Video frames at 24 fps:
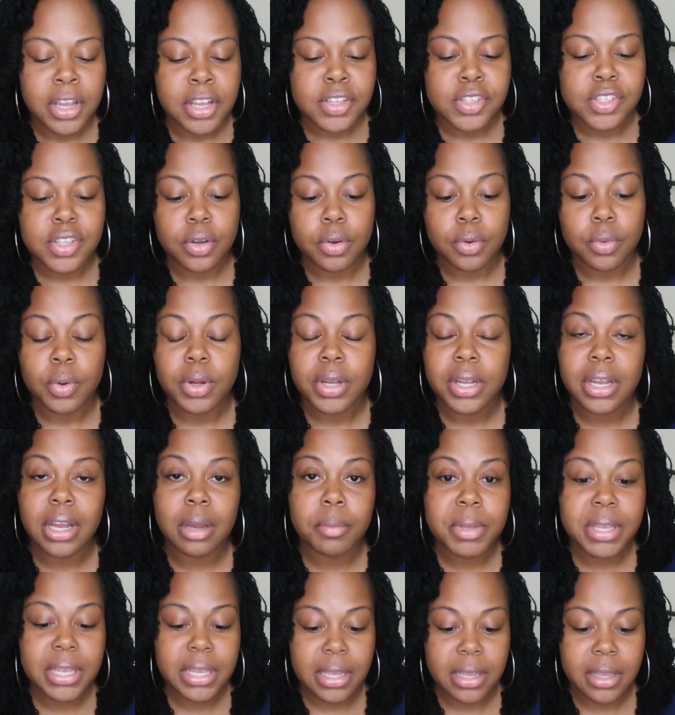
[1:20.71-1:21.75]
So
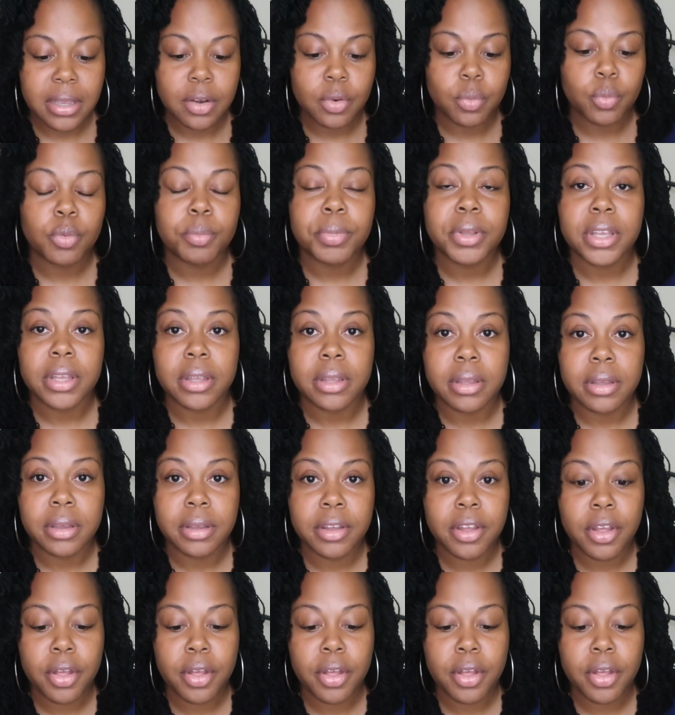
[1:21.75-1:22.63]
coming in will be